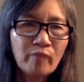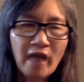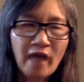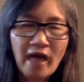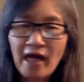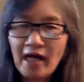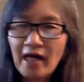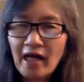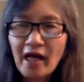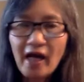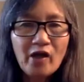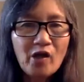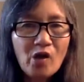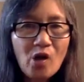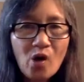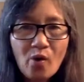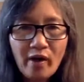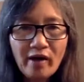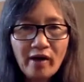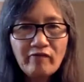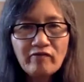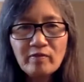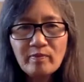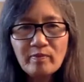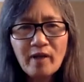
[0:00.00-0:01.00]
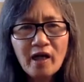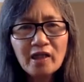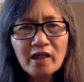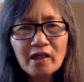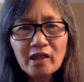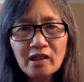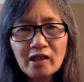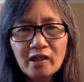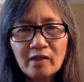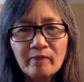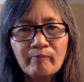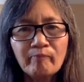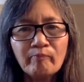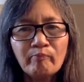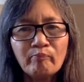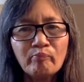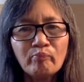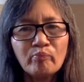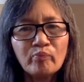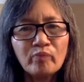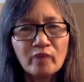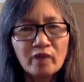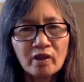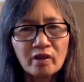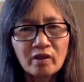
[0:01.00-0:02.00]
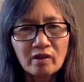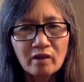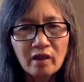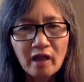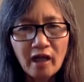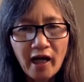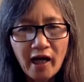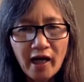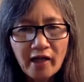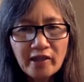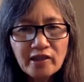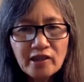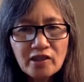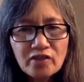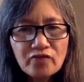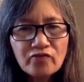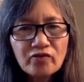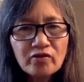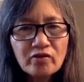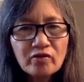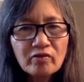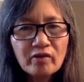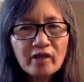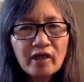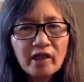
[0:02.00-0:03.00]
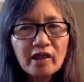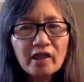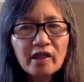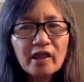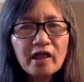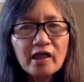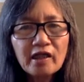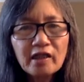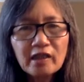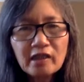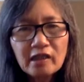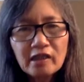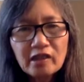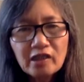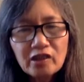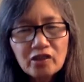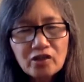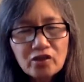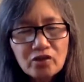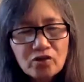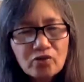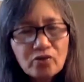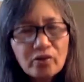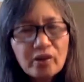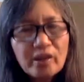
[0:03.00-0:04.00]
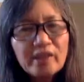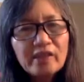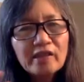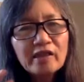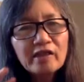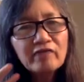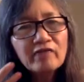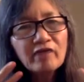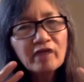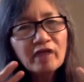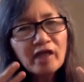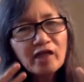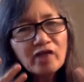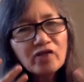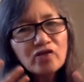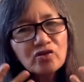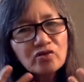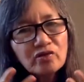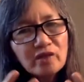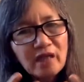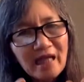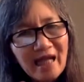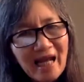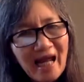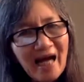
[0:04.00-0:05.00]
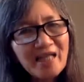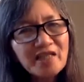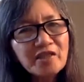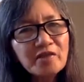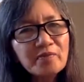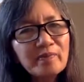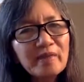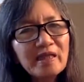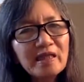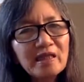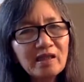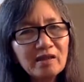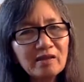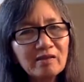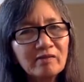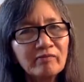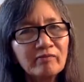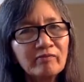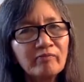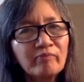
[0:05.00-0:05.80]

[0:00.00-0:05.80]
And I know everybody, I just feel like they to it even like to the last minute